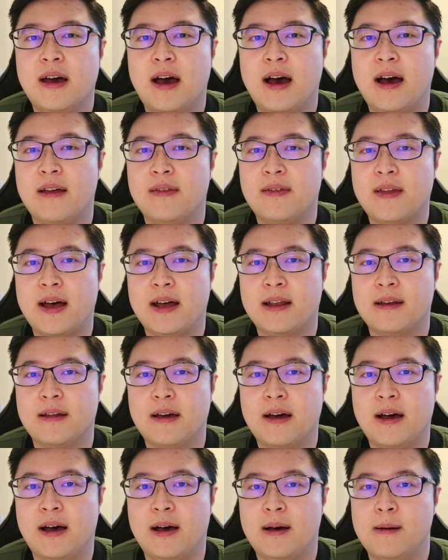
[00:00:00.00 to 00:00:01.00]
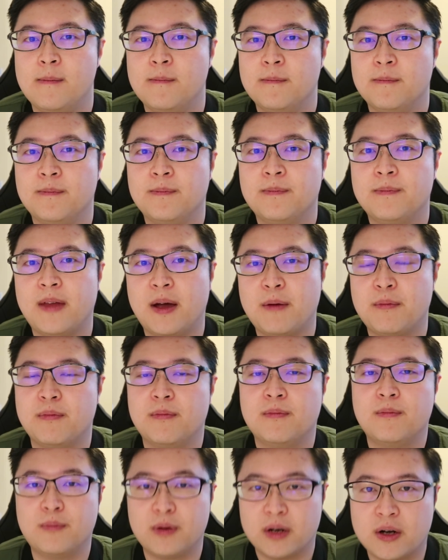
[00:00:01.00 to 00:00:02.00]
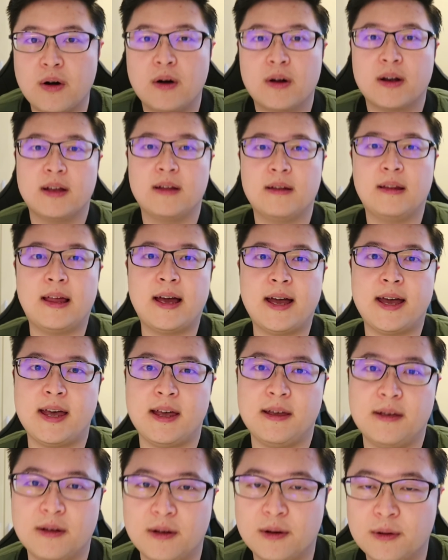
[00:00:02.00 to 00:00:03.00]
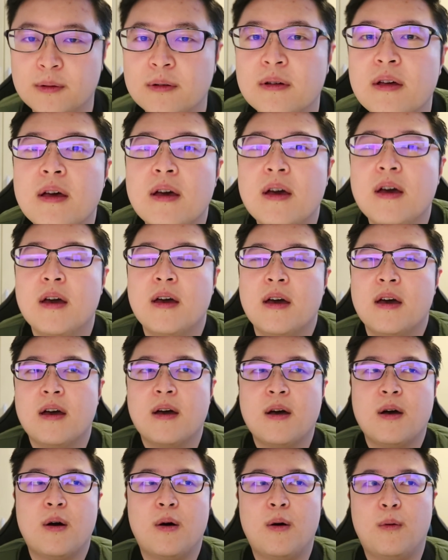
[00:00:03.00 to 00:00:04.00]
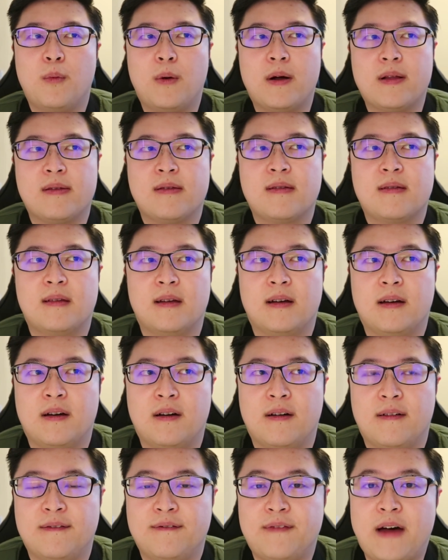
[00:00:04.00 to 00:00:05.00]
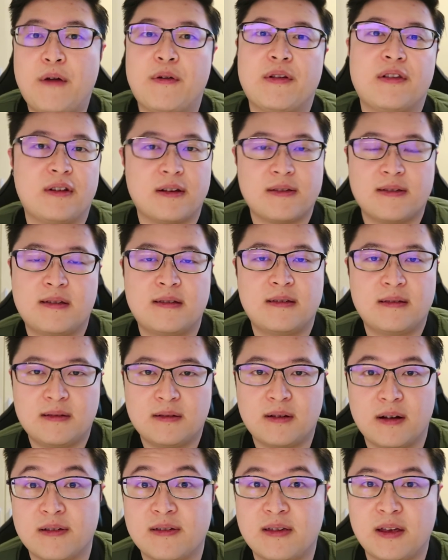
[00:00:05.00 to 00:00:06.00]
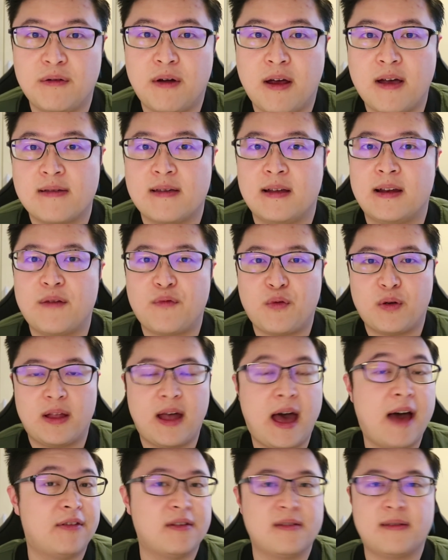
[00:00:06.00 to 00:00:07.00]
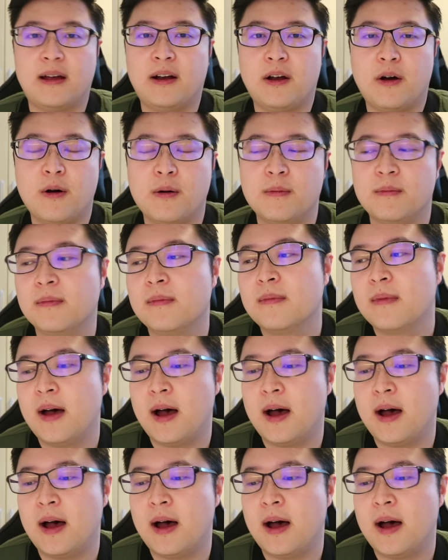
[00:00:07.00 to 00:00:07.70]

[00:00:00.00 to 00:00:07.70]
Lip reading: That recorded, like, you know, once the virus got serious and everyone had to stay at home.